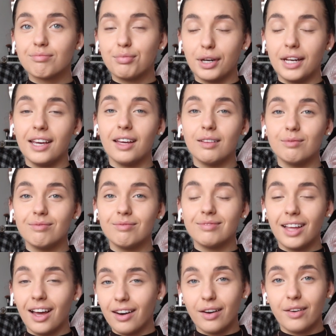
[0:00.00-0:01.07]
Brilliant,
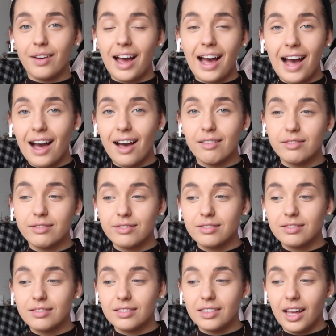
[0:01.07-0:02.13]
I don't have
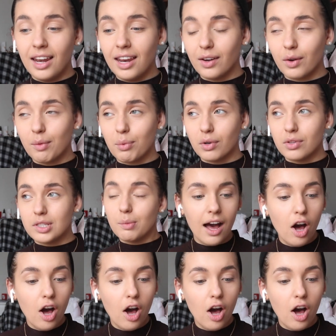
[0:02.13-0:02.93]
a liquid bronzer.